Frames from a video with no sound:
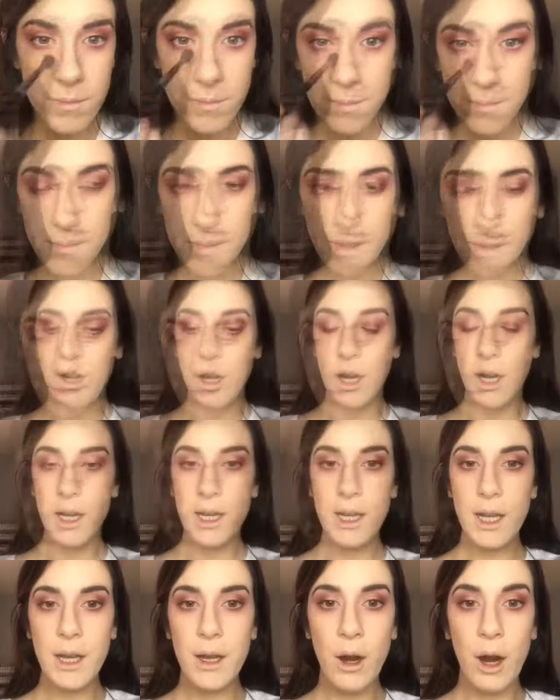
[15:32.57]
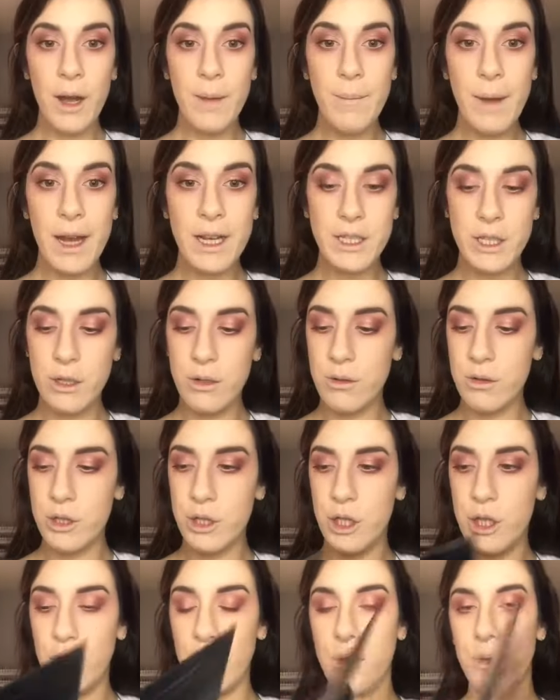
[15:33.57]
So for highlight, I'm actually going
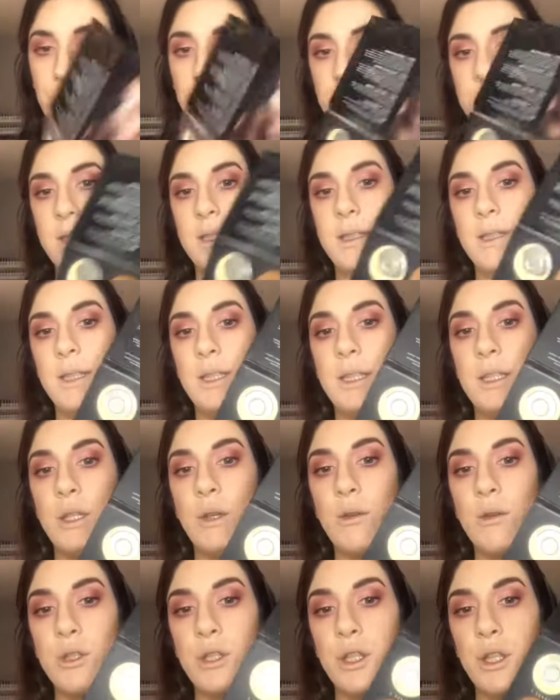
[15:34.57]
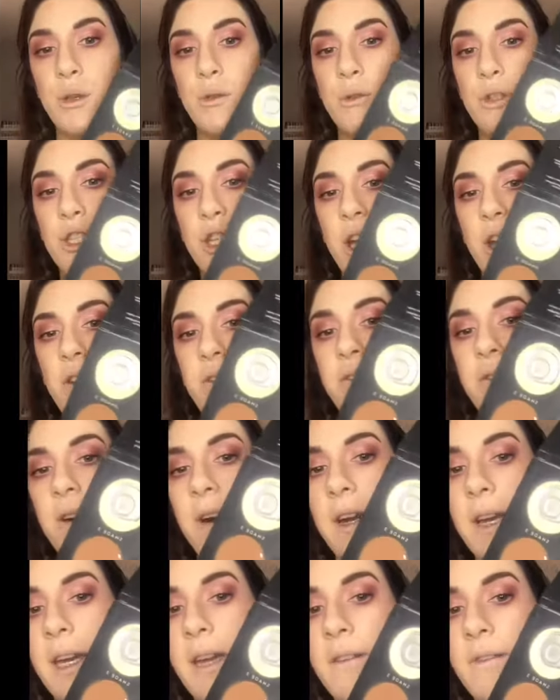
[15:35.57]
to use the So Sue shade
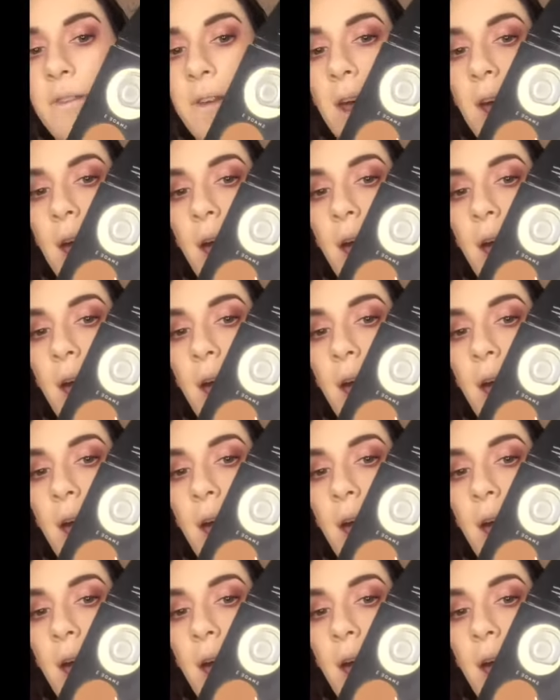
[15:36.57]
5.